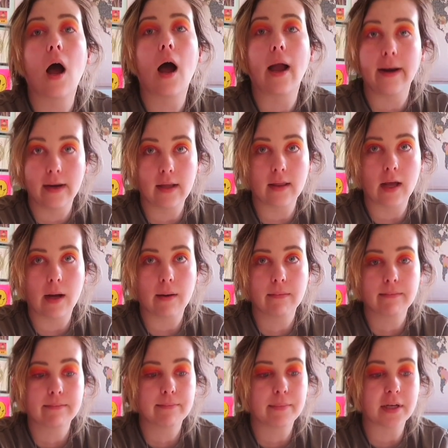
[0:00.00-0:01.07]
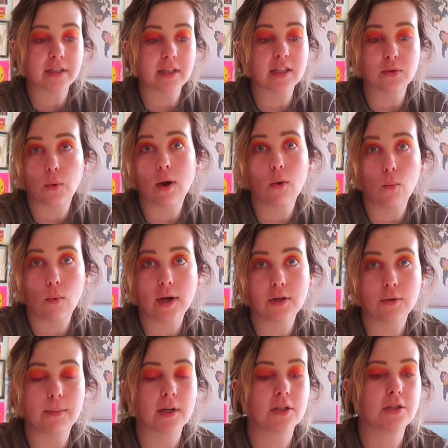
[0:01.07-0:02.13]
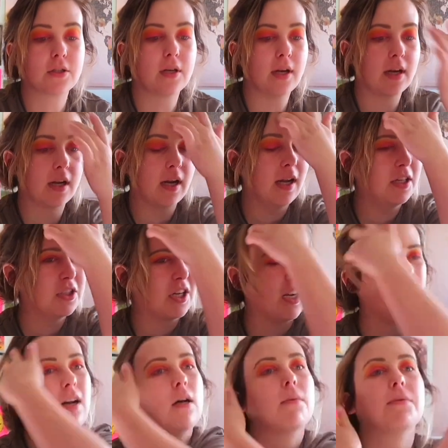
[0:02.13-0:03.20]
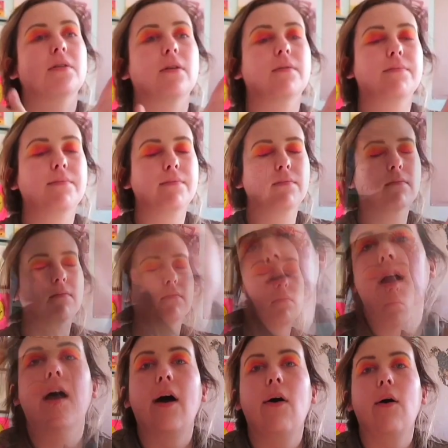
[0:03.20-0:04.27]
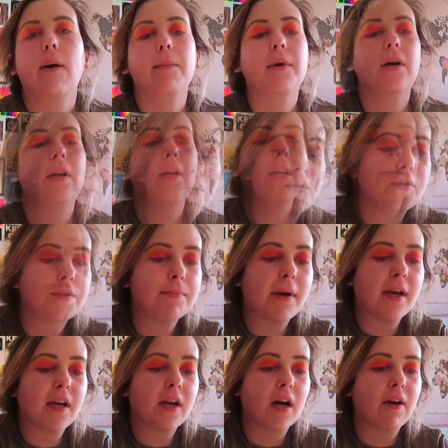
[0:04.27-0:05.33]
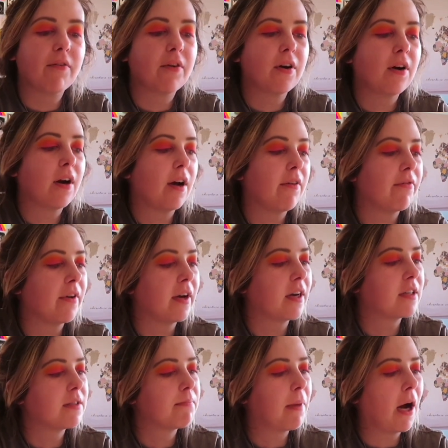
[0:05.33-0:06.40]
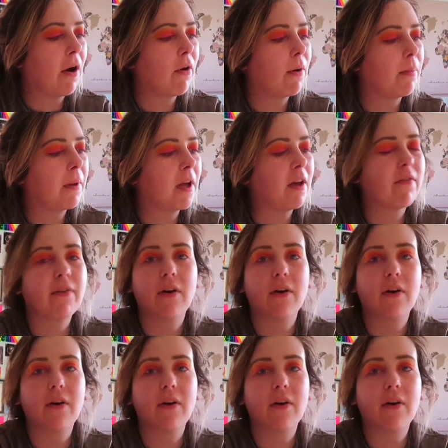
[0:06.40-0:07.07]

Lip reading: I need that. because I sweat way too much, and it actually kind of helps though. Now I'm gonna use my Cover FX Power Play